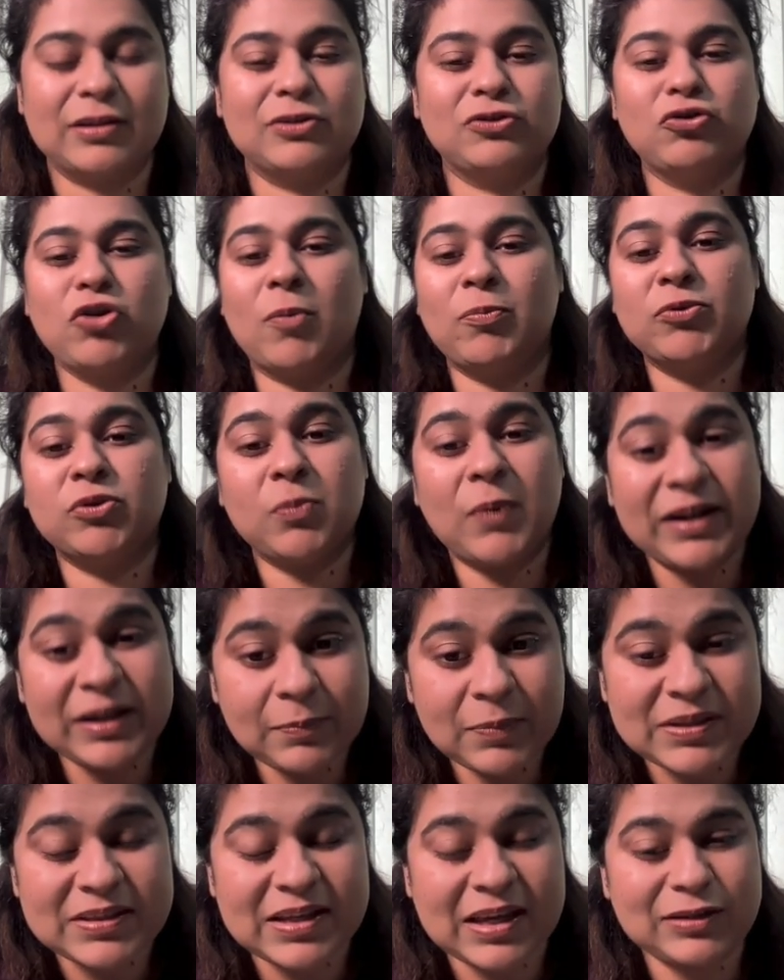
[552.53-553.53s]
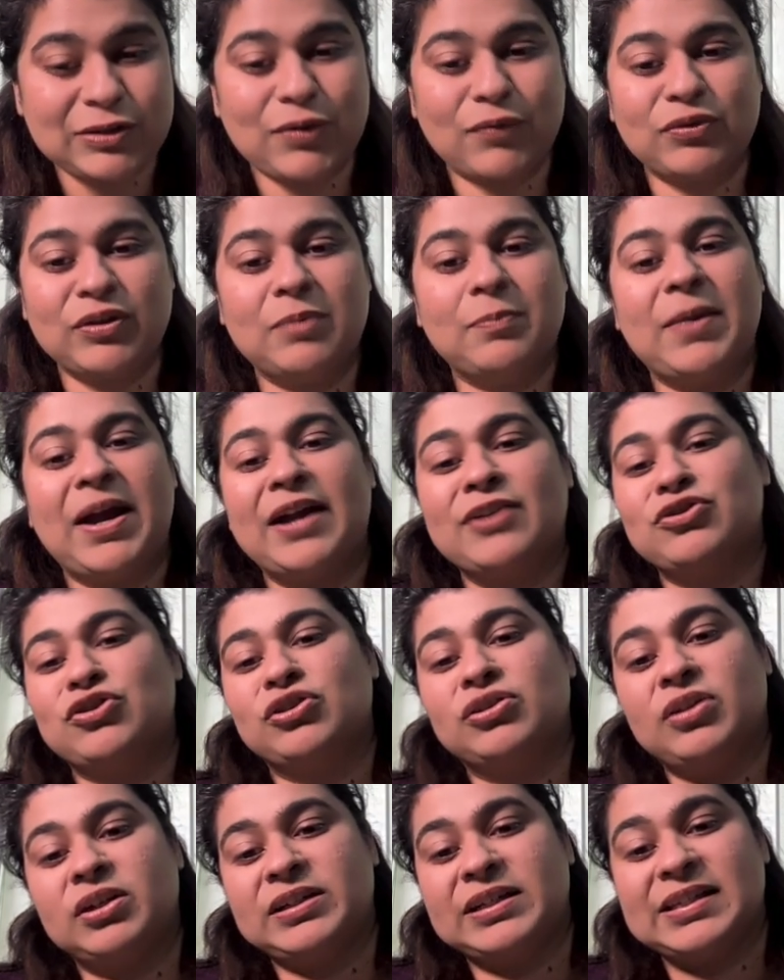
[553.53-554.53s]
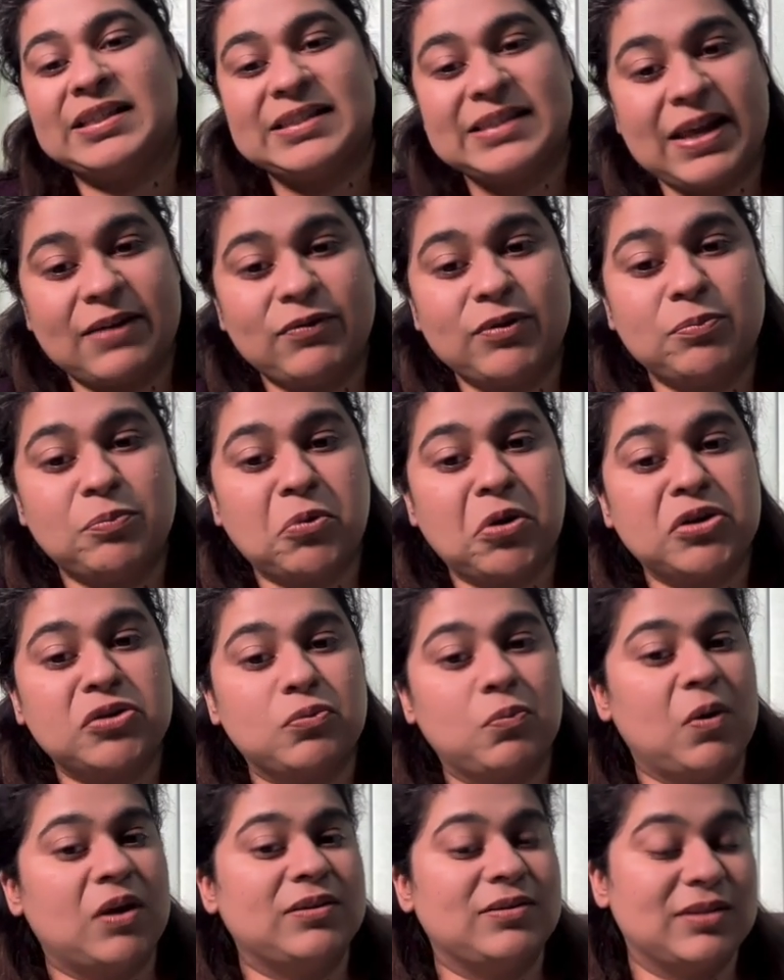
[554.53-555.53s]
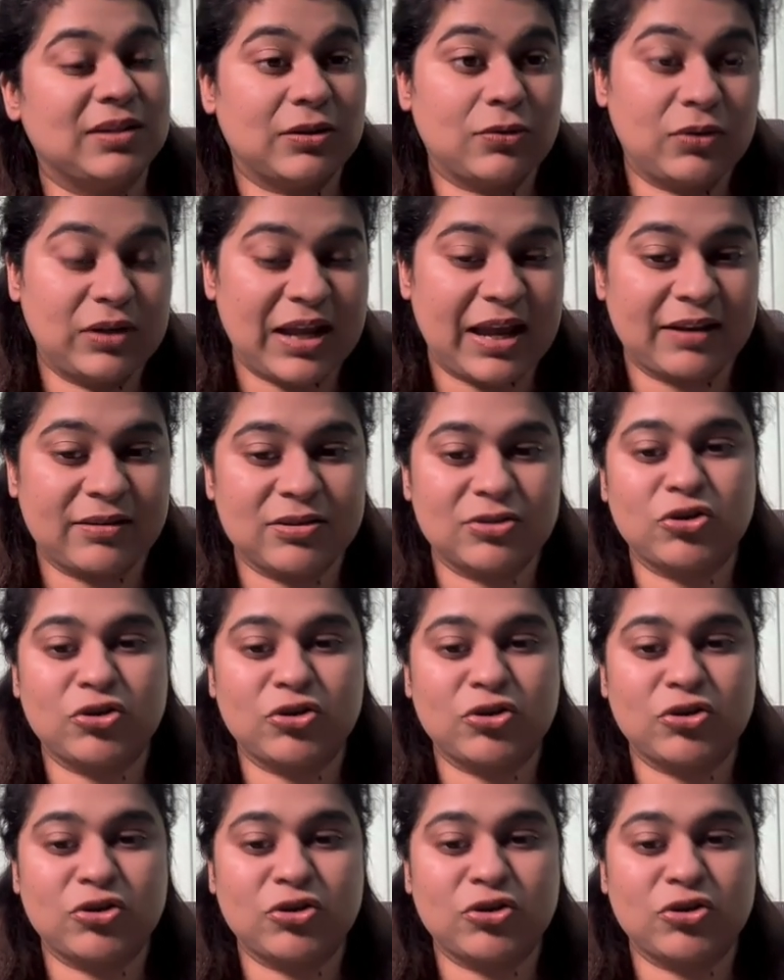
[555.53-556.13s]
Top 20% of the batch, 37.10 lakhs.